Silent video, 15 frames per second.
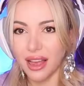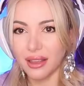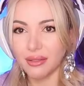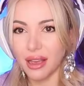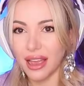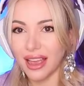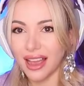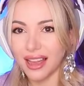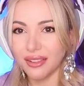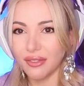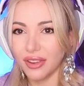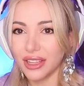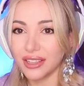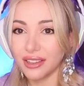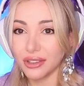I had
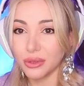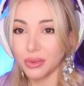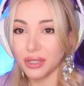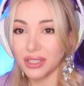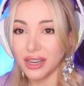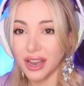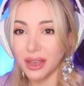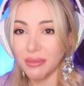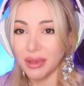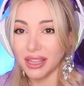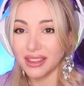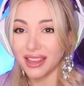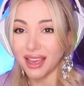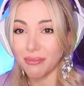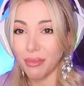fake nails one time
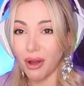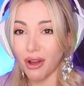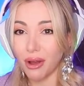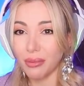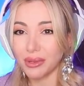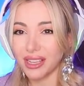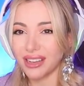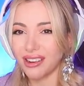and that popped